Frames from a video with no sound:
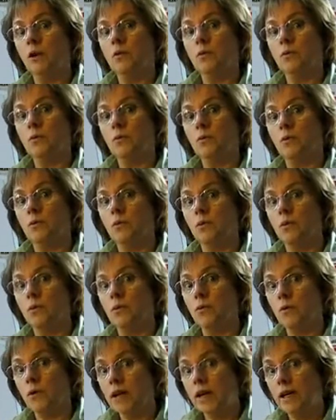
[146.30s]

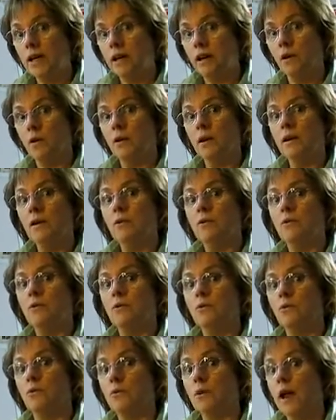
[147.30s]
Radio.
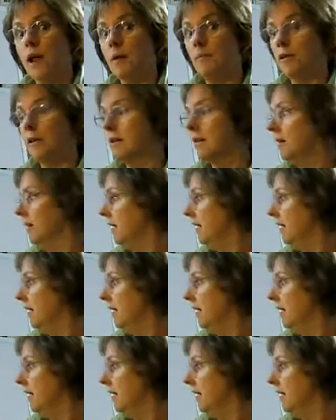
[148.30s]
Rabbit.